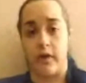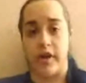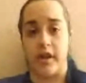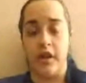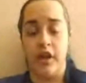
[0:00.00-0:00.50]

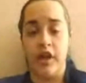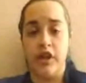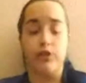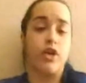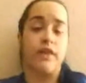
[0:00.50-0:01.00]
Right. You drive
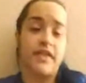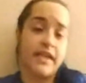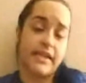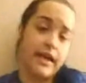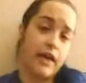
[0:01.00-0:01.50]
16 hours
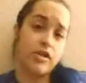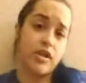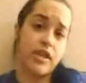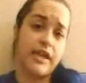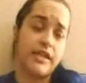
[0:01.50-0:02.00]
on the East Coast, you do